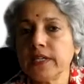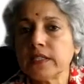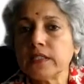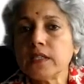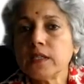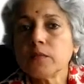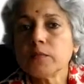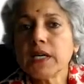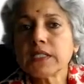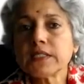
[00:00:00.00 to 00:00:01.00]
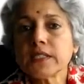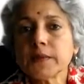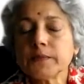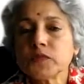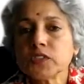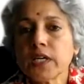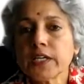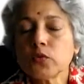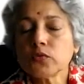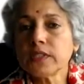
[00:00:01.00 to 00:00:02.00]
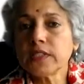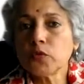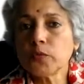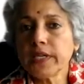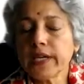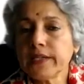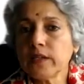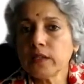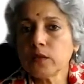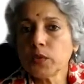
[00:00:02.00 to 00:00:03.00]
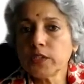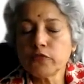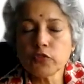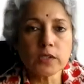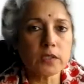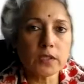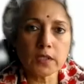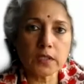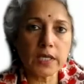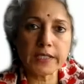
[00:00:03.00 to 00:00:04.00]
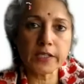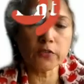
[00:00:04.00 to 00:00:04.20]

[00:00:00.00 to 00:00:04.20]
there, but um, I don't think there would be any willful uh, hiding